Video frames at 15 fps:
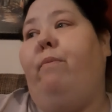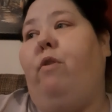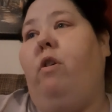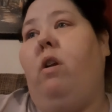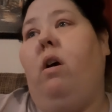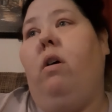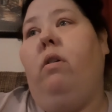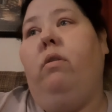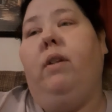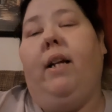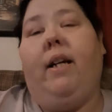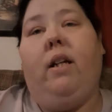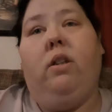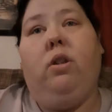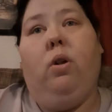
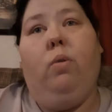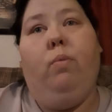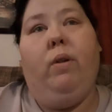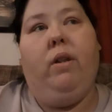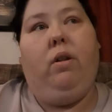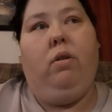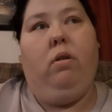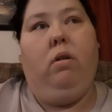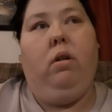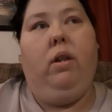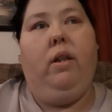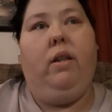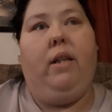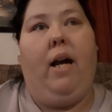like I told one girl,